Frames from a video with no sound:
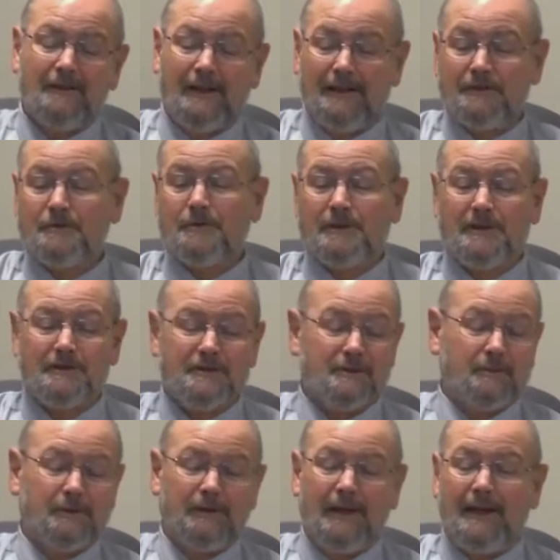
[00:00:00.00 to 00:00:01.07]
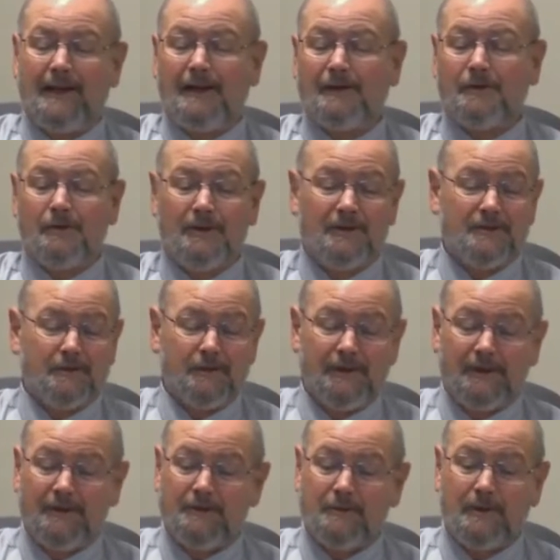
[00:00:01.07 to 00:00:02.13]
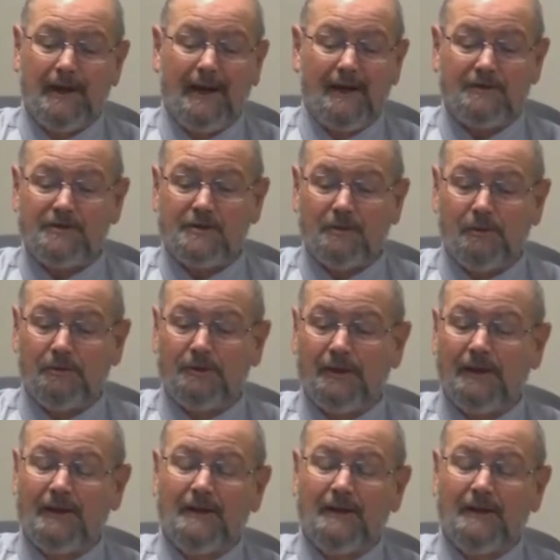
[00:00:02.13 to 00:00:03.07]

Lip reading: entering into a land or entering into a household.